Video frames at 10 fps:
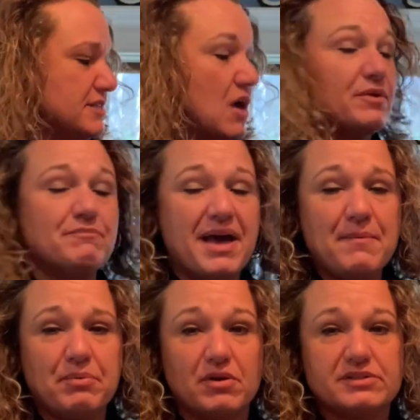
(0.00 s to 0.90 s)
Now
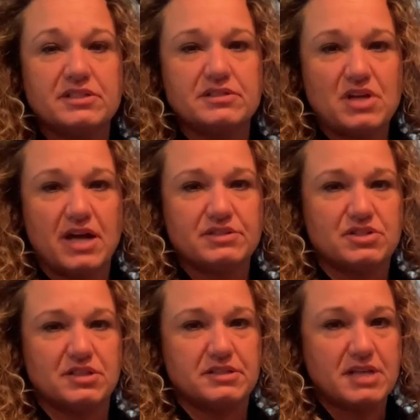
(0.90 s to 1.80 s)
remember to
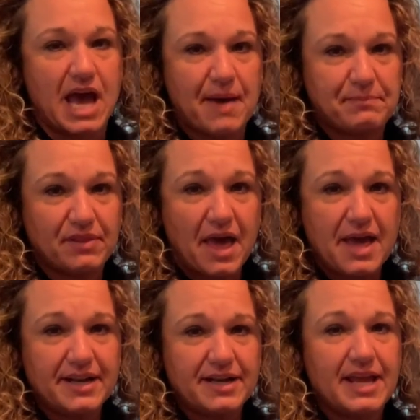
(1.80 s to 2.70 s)
touch the top
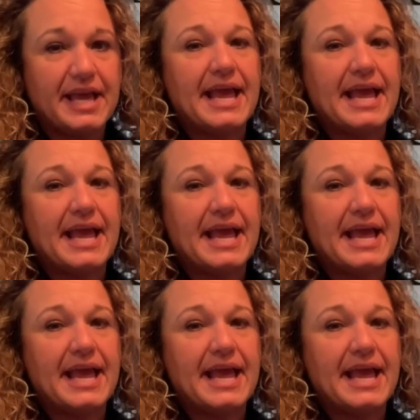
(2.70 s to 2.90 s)
line